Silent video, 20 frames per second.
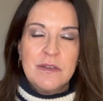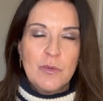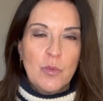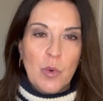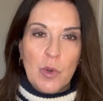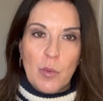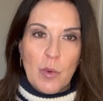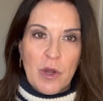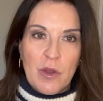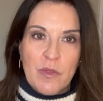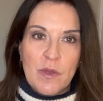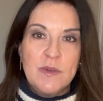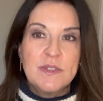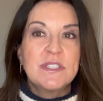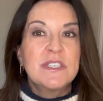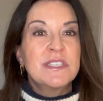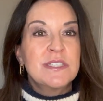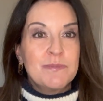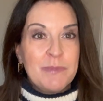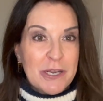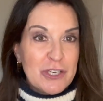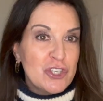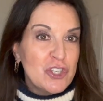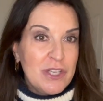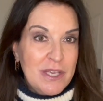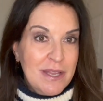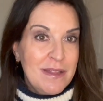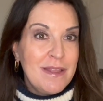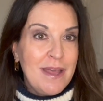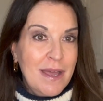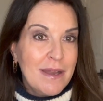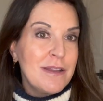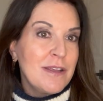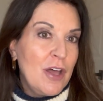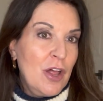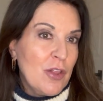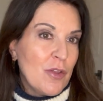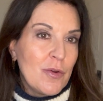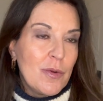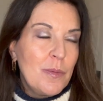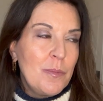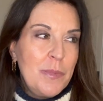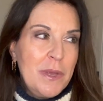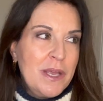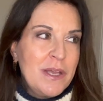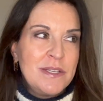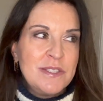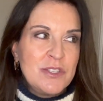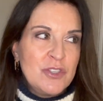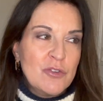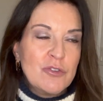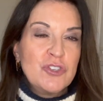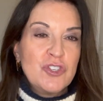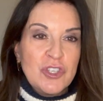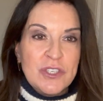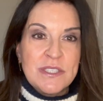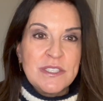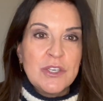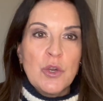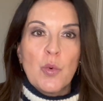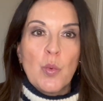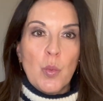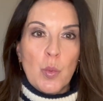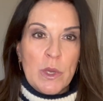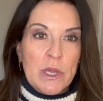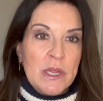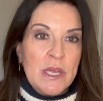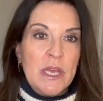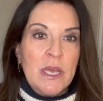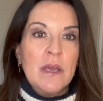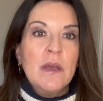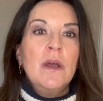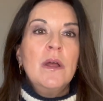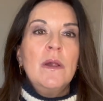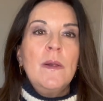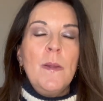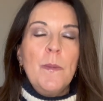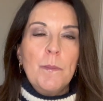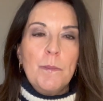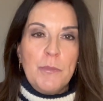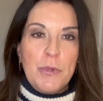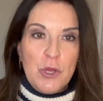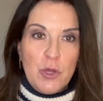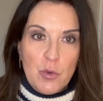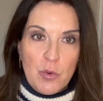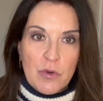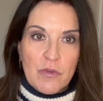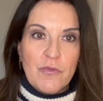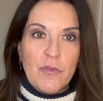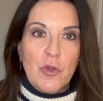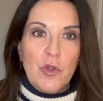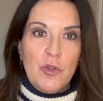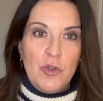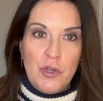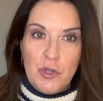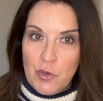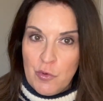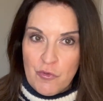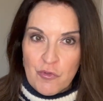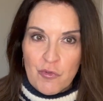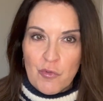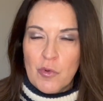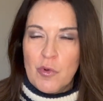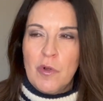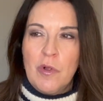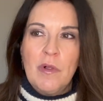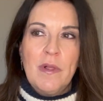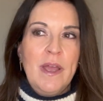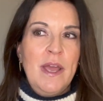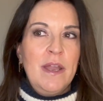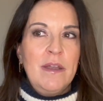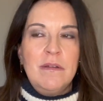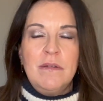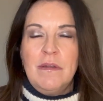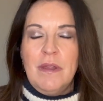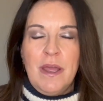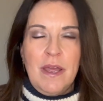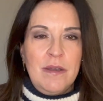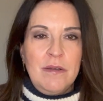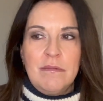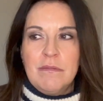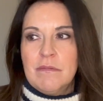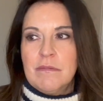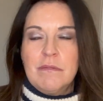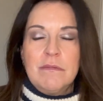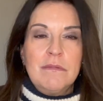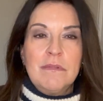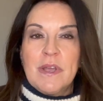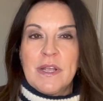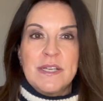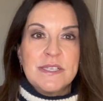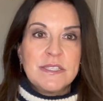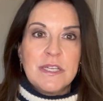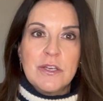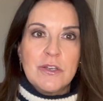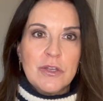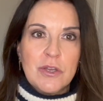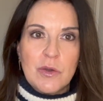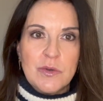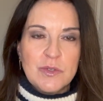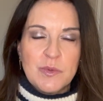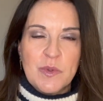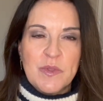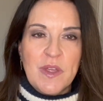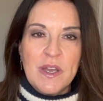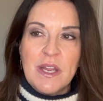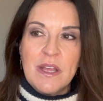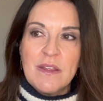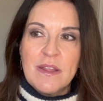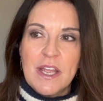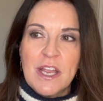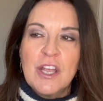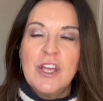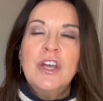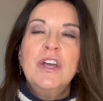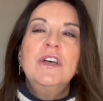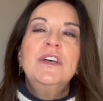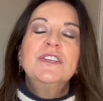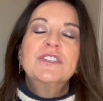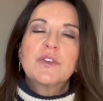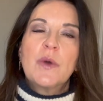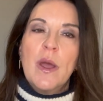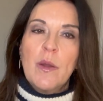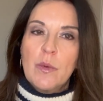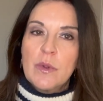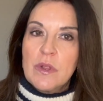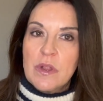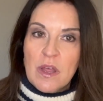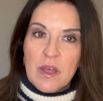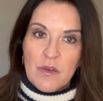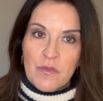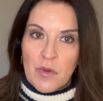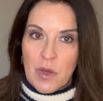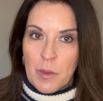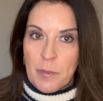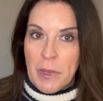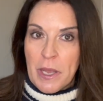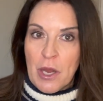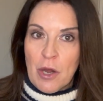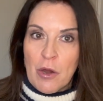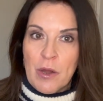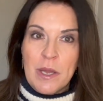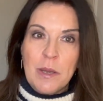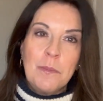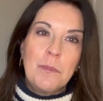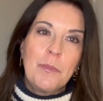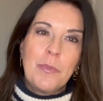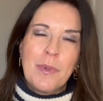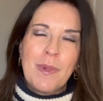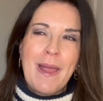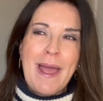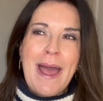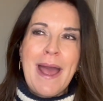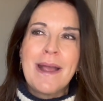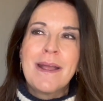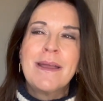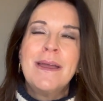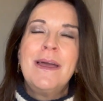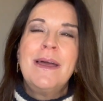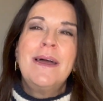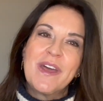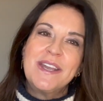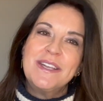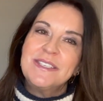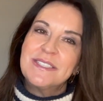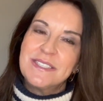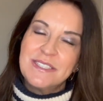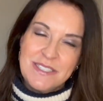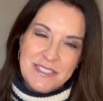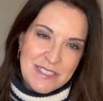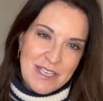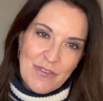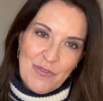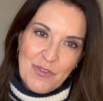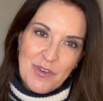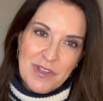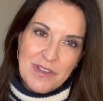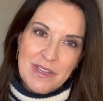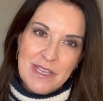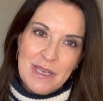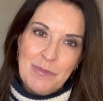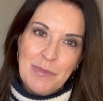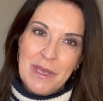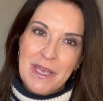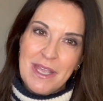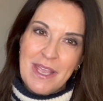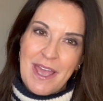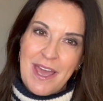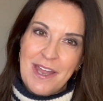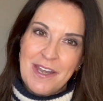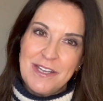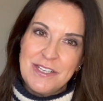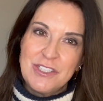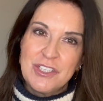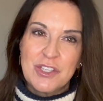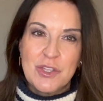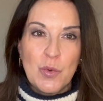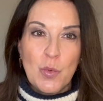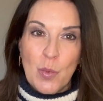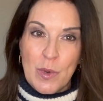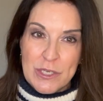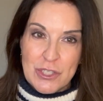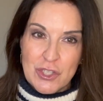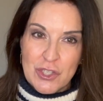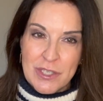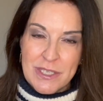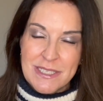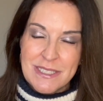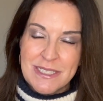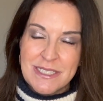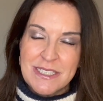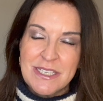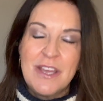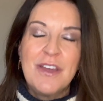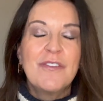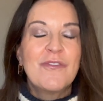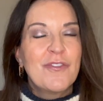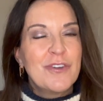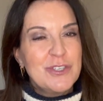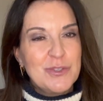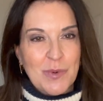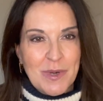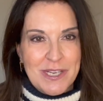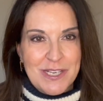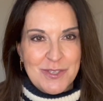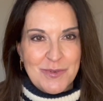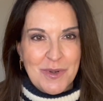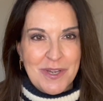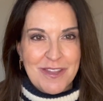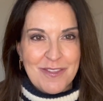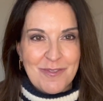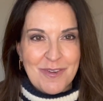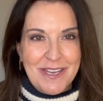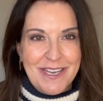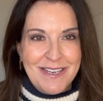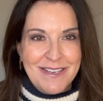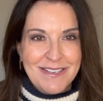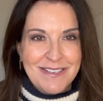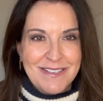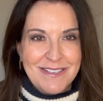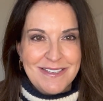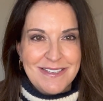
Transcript: would wear those, especially in that color, because they're just a really beautiful neutral, and like I said, goes with anything. So I would love a pair in black. That is definitely being added to the wish list for 2023.